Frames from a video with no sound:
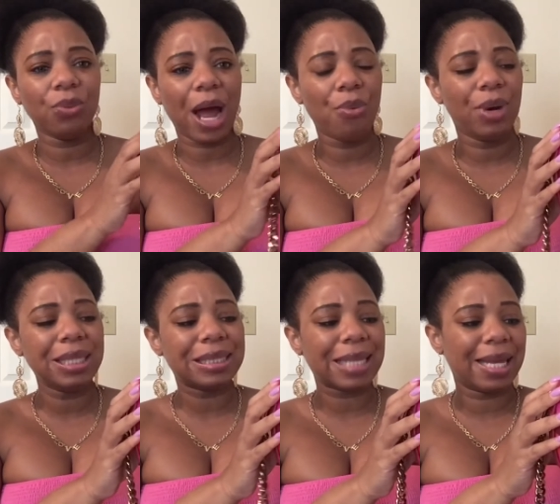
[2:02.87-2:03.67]
I
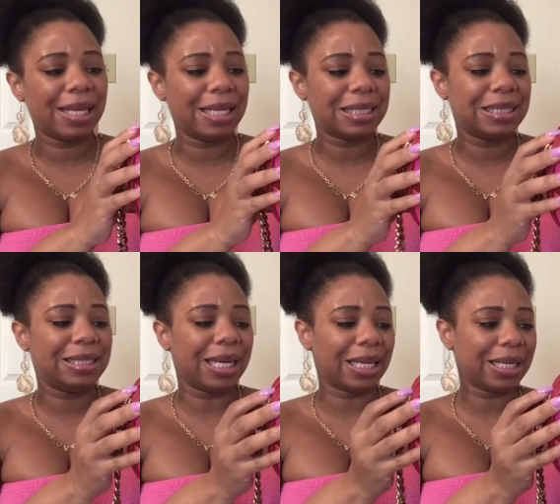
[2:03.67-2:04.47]
wouldn't say that it's
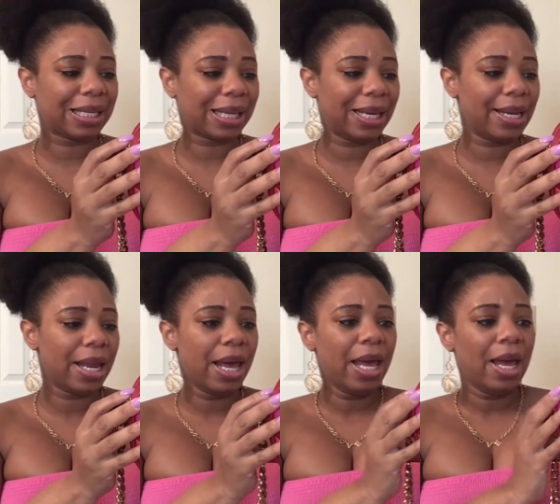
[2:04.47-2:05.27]
delicate
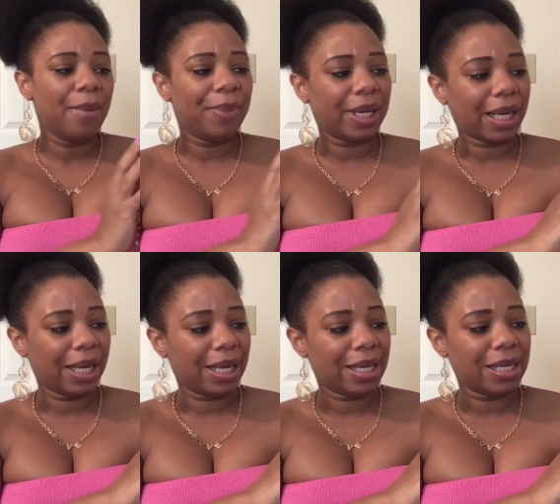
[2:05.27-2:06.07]

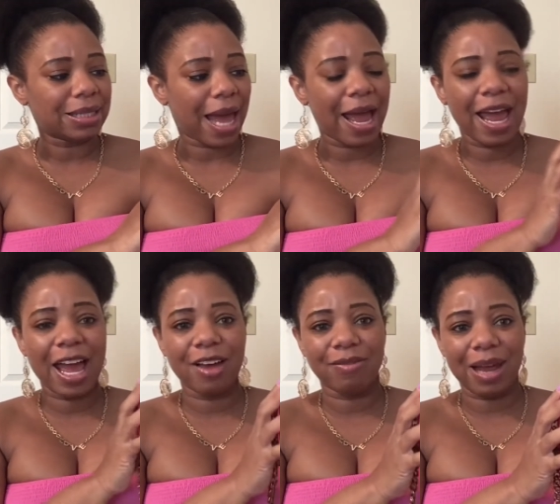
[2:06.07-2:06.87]
because I
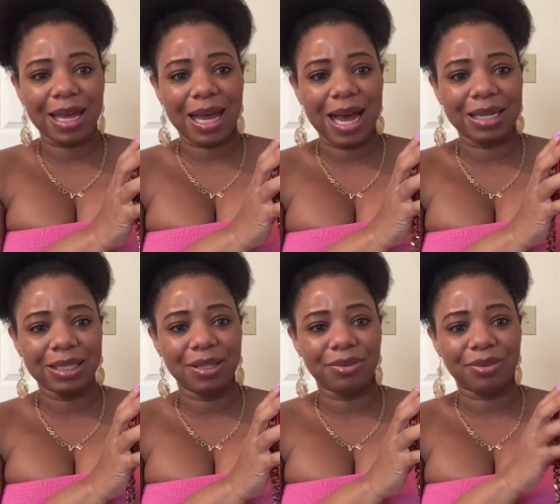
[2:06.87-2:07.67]
have like kind
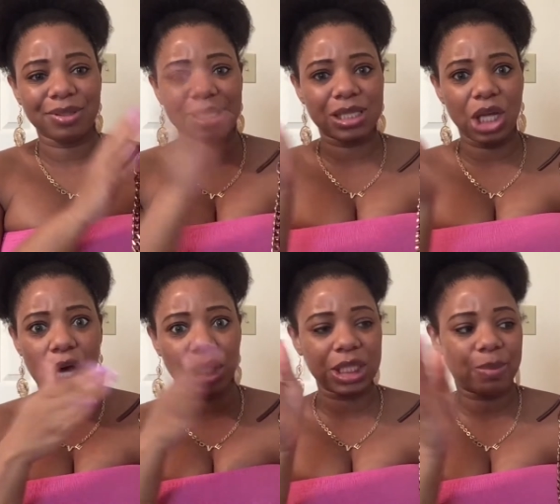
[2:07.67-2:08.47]
of
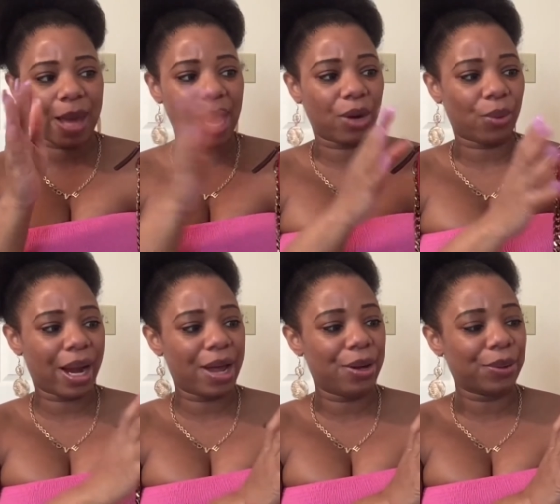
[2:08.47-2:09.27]
slung this bag around